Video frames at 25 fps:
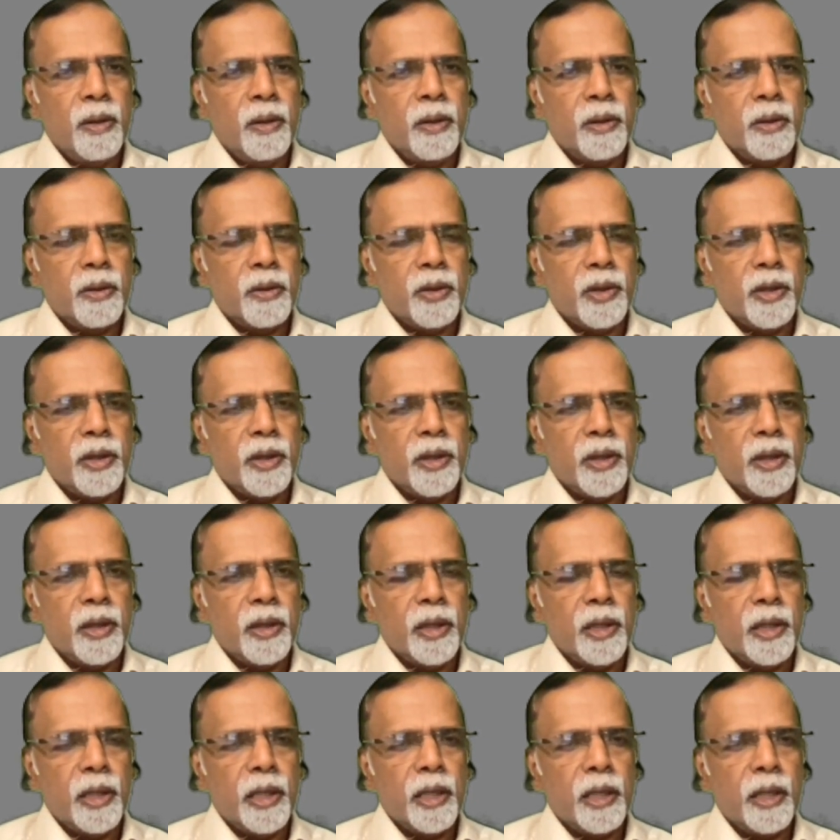So these
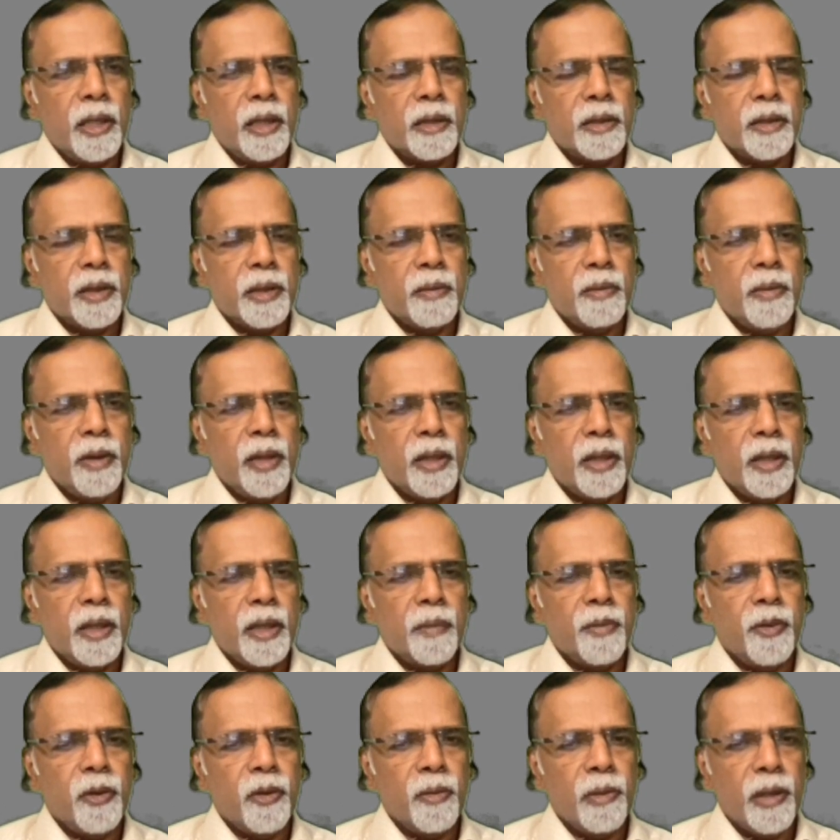are some other
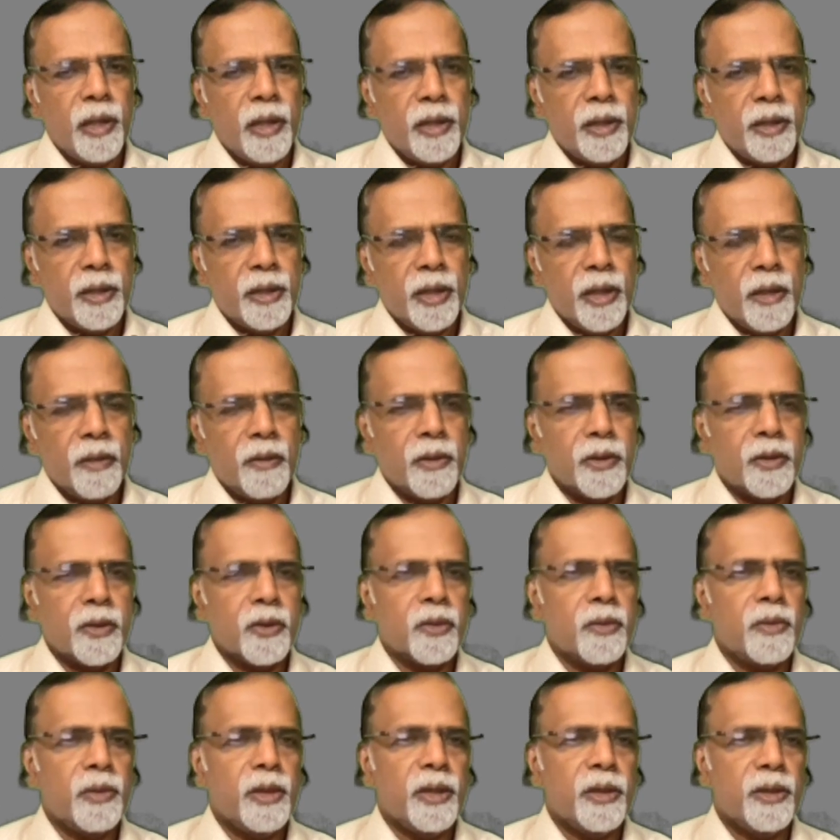abnormalities can
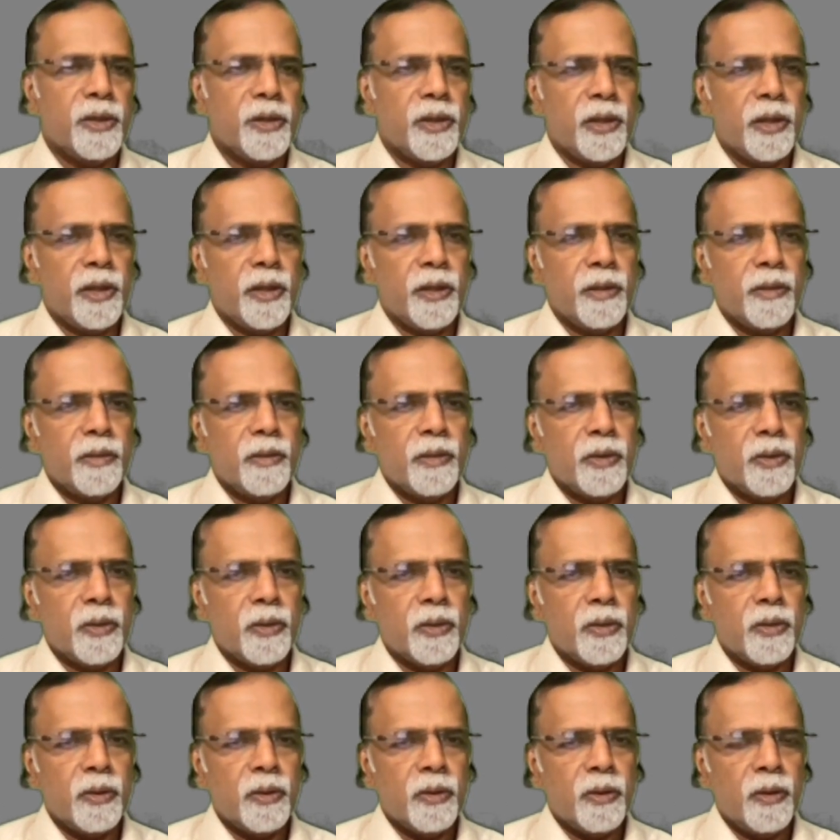also be seen.
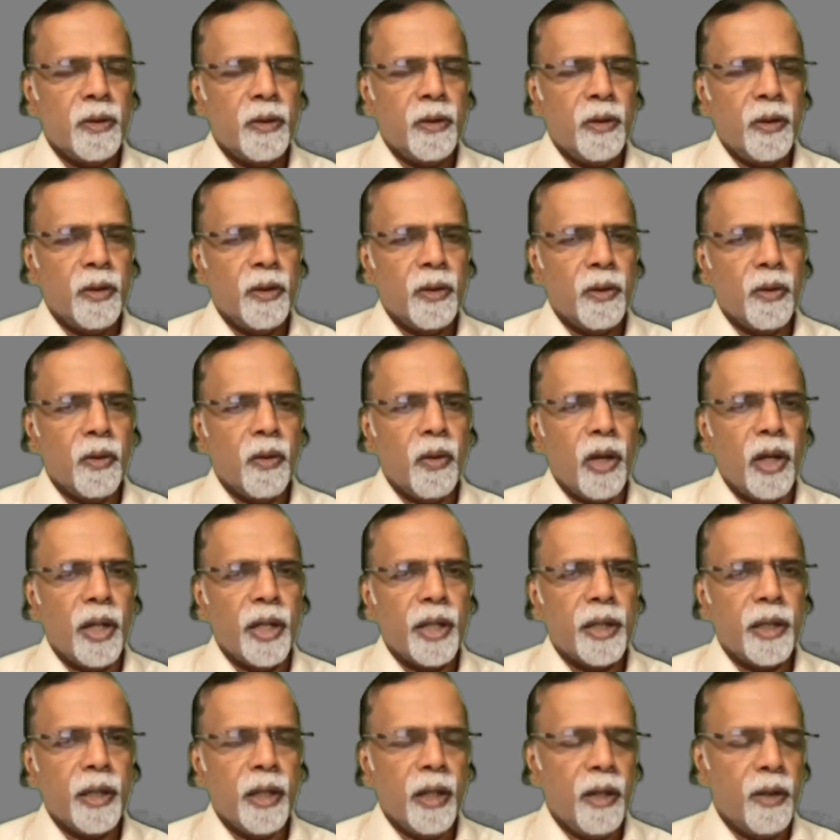So
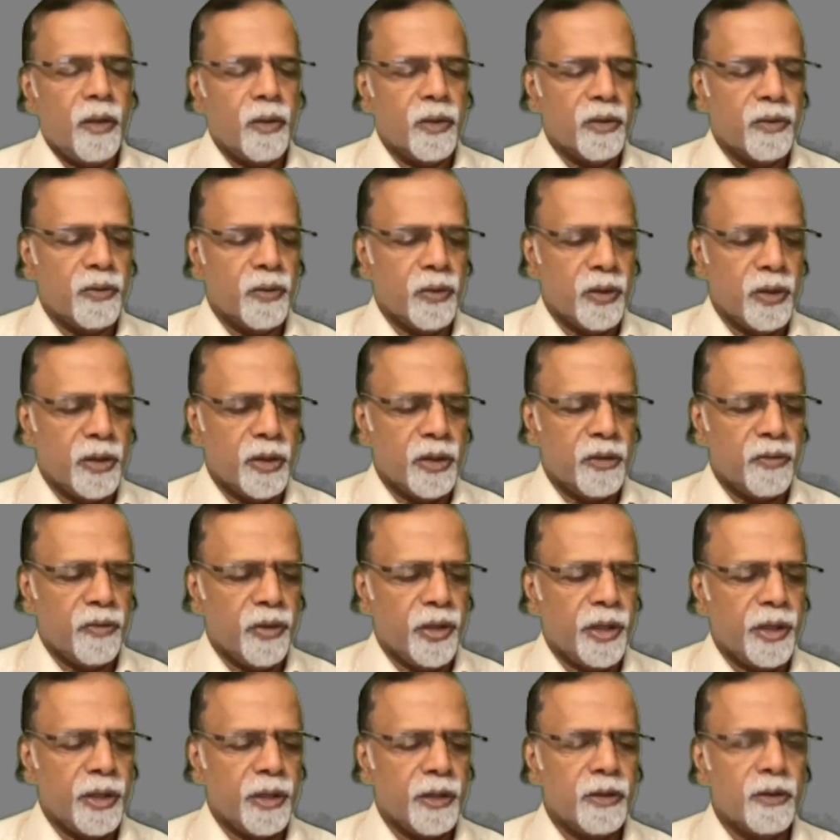correlate and look for these
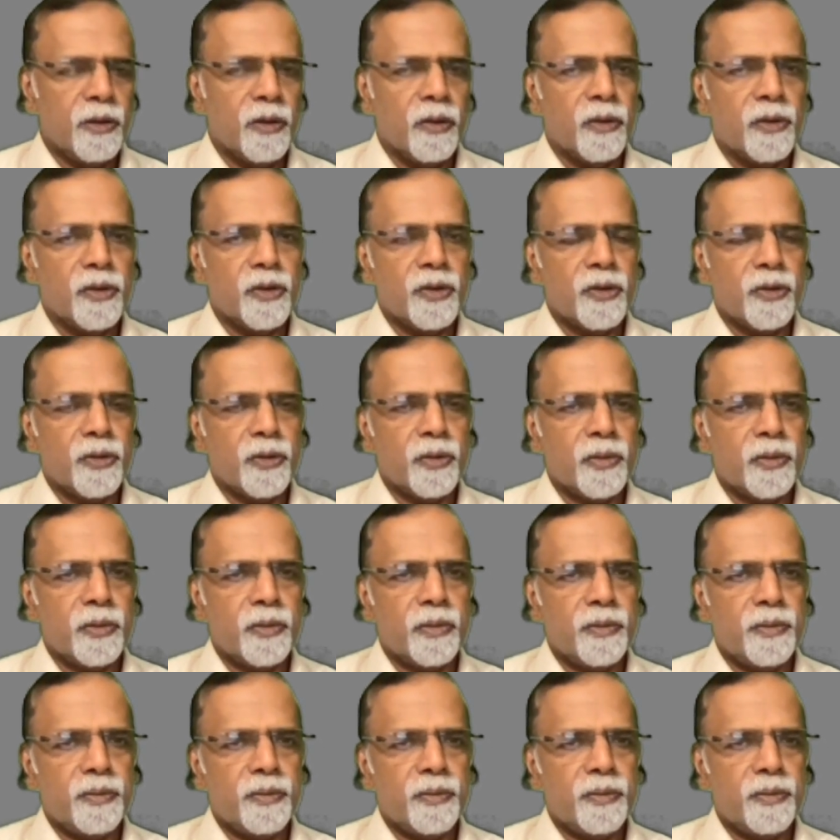findings also.